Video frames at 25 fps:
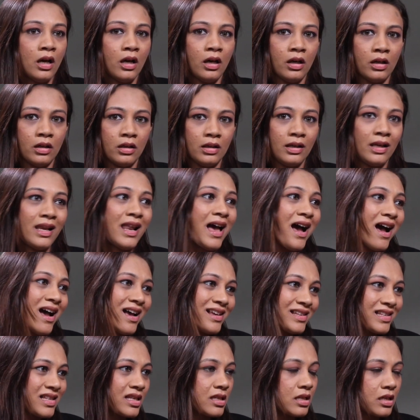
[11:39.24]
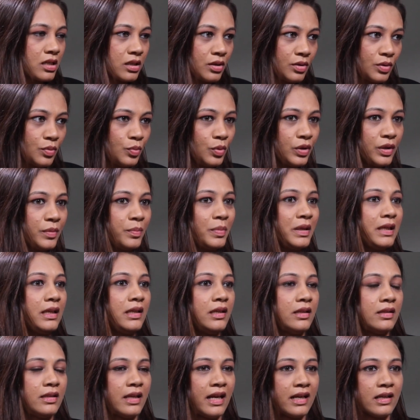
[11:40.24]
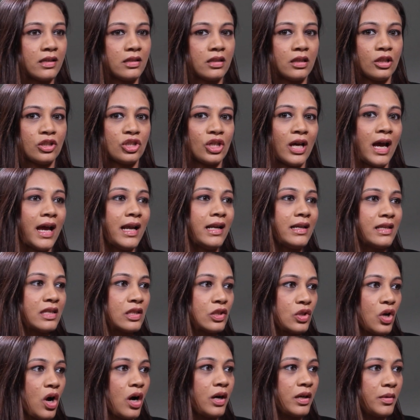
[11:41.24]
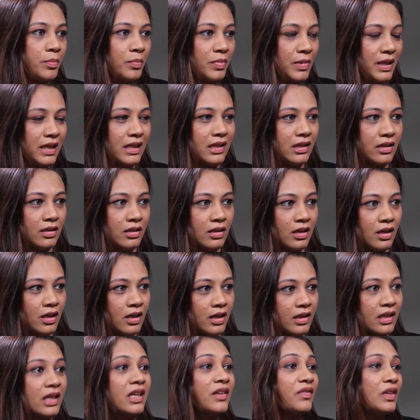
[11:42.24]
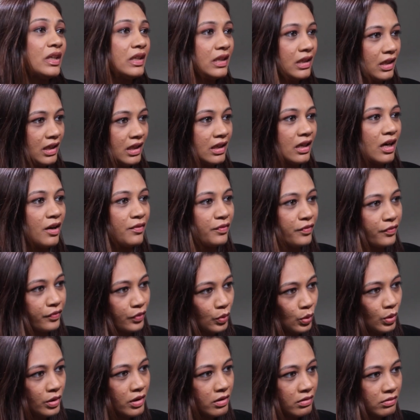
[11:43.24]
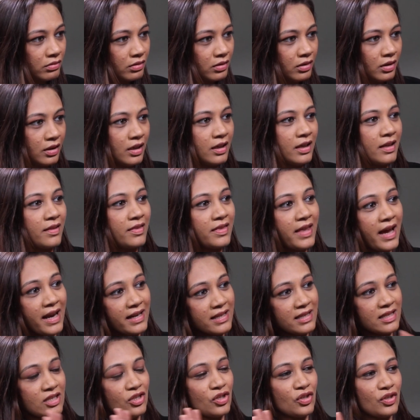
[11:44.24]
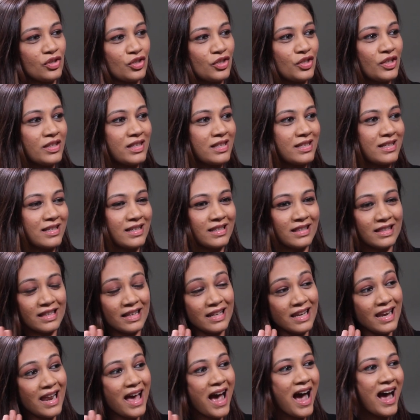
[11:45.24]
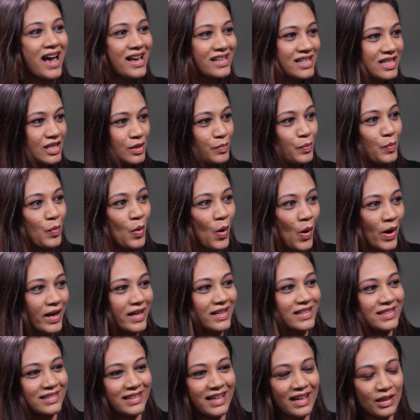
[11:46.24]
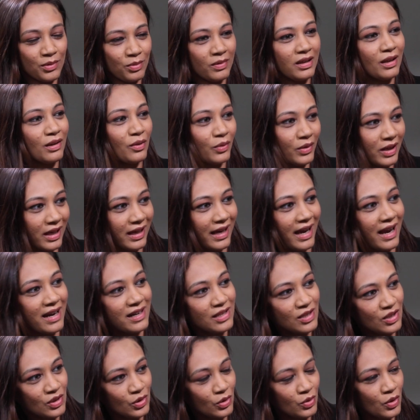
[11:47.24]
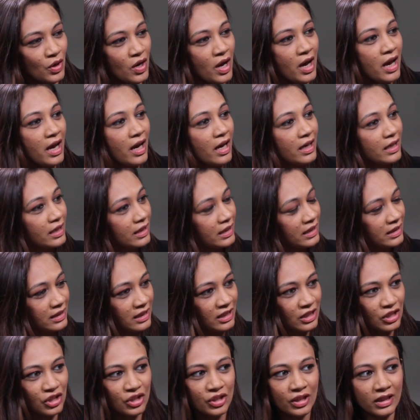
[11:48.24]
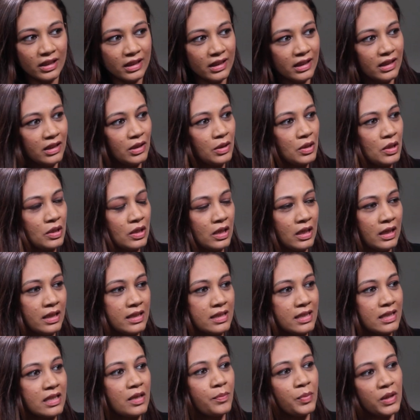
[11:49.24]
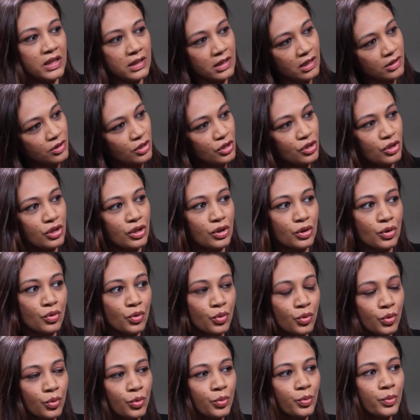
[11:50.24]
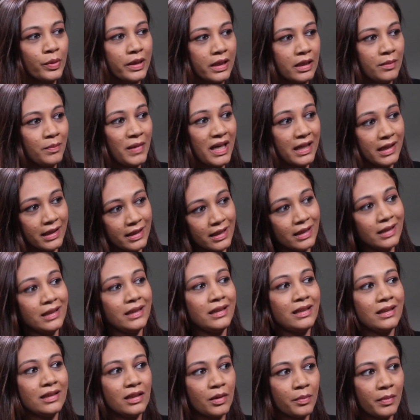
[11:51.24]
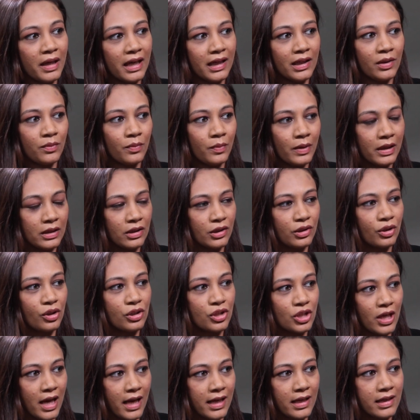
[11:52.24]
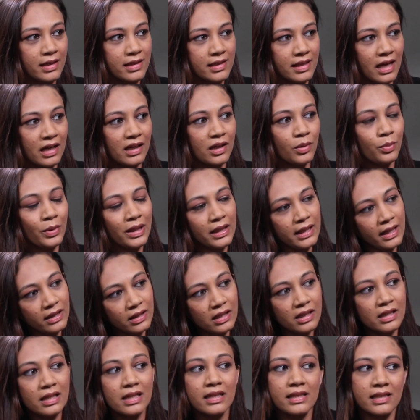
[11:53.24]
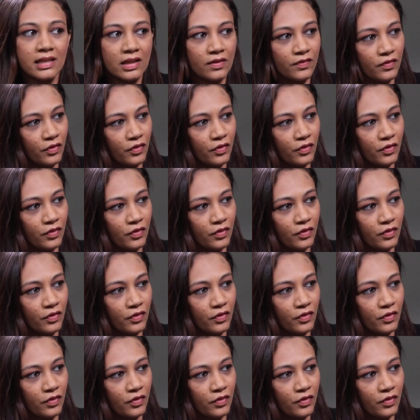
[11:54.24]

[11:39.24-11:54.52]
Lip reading: Last would be that the child is not being given enough food. That's just the last point that we are looking at. So initially, it's the pediatrician who will medically determine whether your child is underweight and the reason